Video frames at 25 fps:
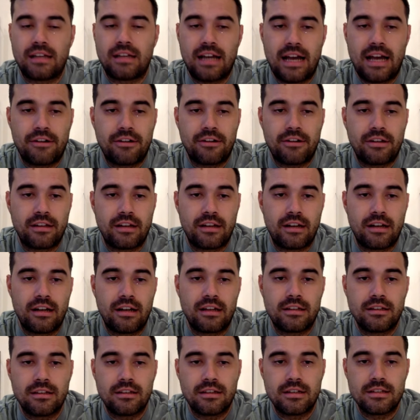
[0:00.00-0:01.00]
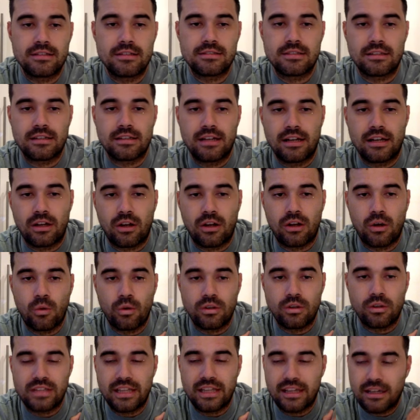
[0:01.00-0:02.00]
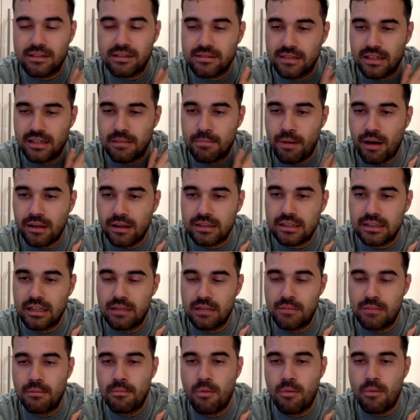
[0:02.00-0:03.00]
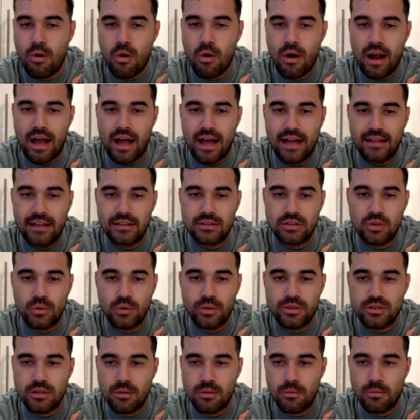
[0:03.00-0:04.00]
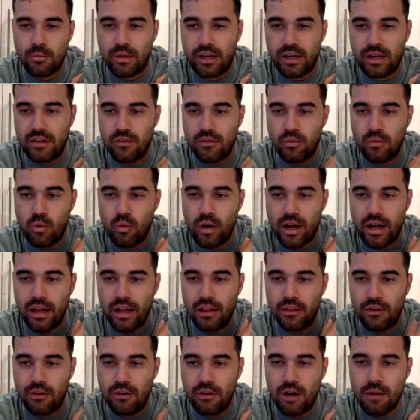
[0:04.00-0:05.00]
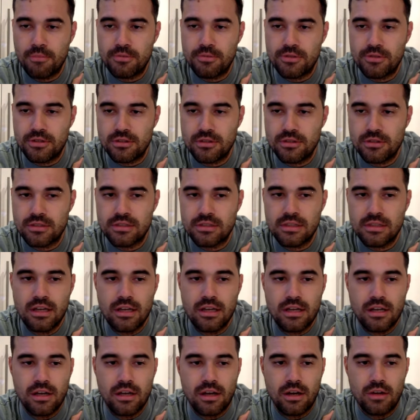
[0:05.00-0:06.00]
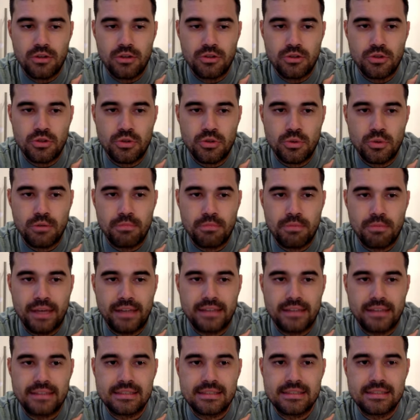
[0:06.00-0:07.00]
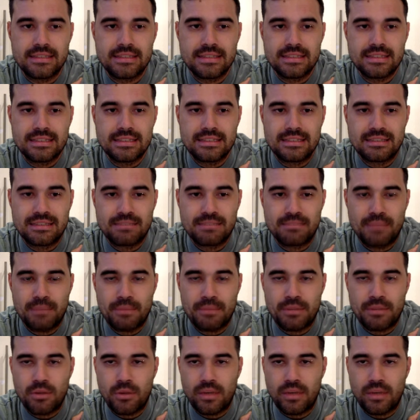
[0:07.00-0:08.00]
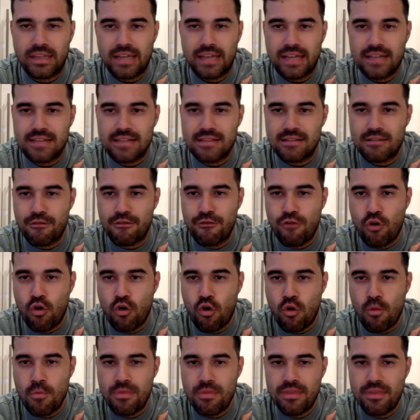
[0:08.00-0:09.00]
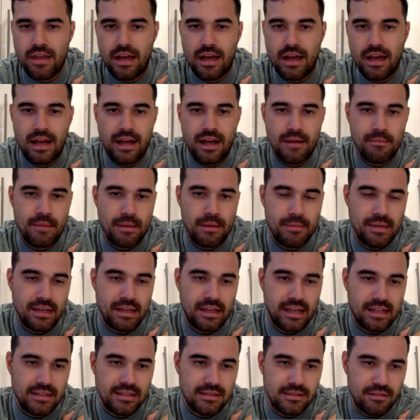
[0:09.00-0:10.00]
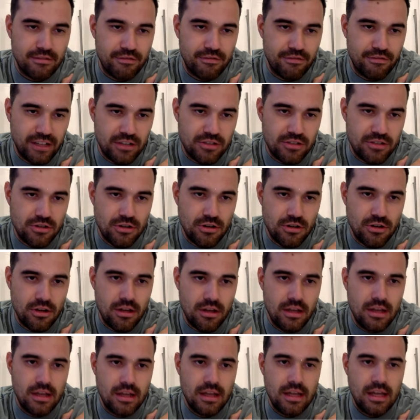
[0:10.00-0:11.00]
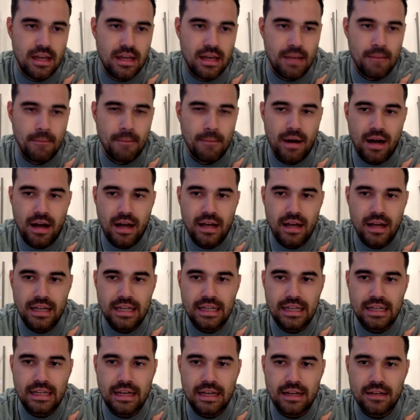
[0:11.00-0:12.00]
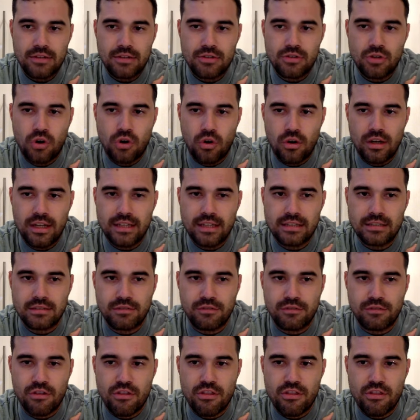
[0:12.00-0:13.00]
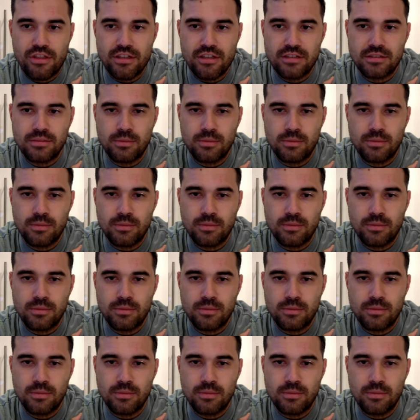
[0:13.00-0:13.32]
category that I like you guys to kind of go, think outside the box a little bit more and go with some kind of wilder options, unusual picks. Maybe going against the form, maybe against the fixture. My shortlist for this